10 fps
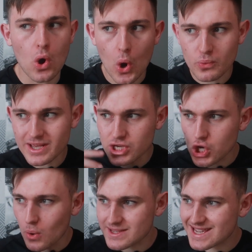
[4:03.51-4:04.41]
you're only
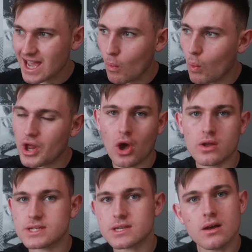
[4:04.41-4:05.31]
going to get one
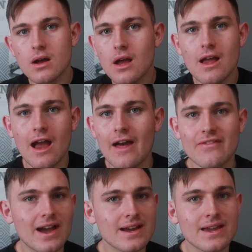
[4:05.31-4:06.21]
answer,
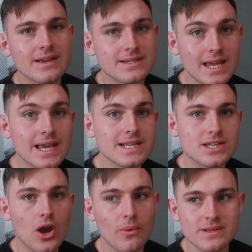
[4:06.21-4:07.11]
and that is
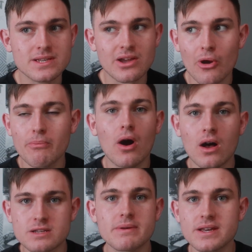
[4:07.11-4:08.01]
he's going to go
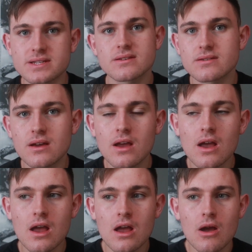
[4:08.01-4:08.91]
past Pearson.
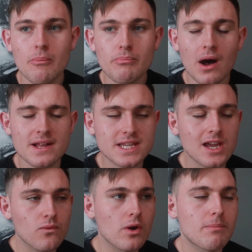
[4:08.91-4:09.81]
But
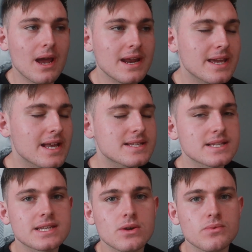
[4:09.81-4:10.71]
if we're playing against
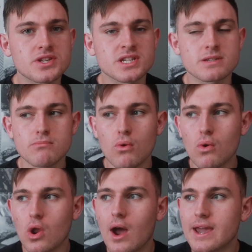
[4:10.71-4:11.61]
a team which is
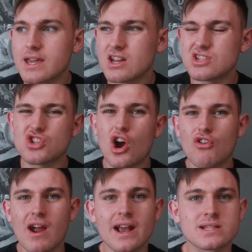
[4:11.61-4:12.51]
more like
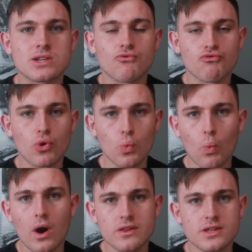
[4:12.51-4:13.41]
direct route
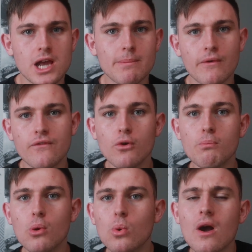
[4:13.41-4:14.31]
one type of
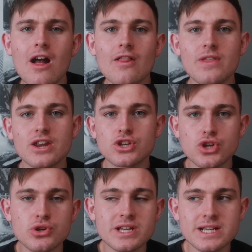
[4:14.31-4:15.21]
football, then
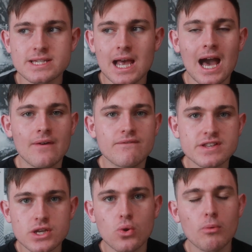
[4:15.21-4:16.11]
you need to have
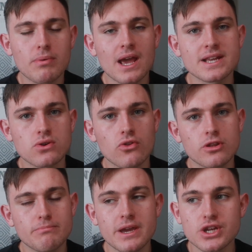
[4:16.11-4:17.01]
physical players on
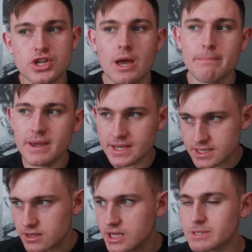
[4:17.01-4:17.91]
the pitch, and
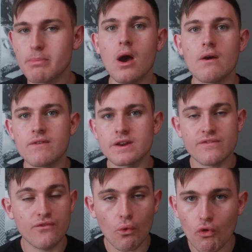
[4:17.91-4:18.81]
Pearson is perfect
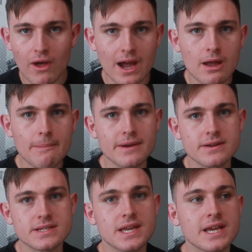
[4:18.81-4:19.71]
for that
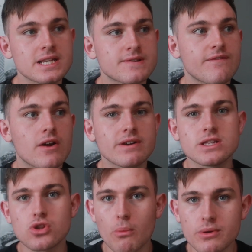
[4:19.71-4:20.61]
because he's very
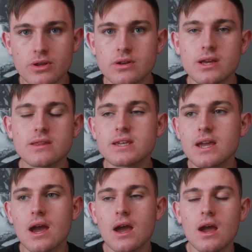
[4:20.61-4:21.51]
dominant in
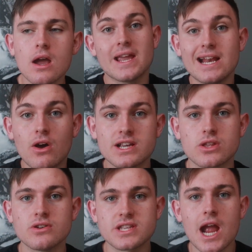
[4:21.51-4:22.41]
the air. He likes
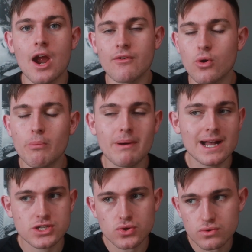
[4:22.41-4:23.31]
those aerial
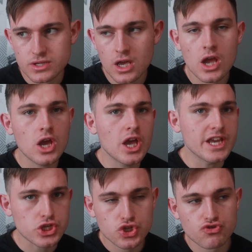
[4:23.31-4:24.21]
battles.
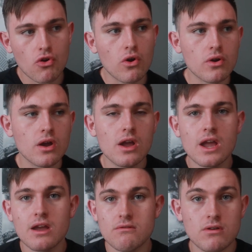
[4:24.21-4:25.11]
He's strong.
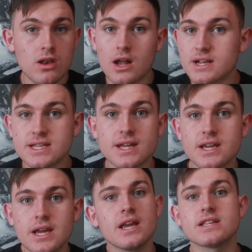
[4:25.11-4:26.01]
Like I
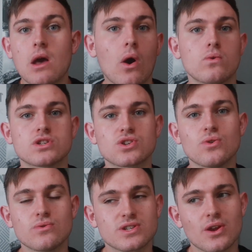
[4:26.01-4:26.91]
said, he's old
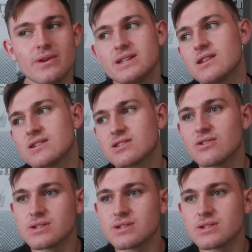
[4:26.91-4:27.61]
school, so he does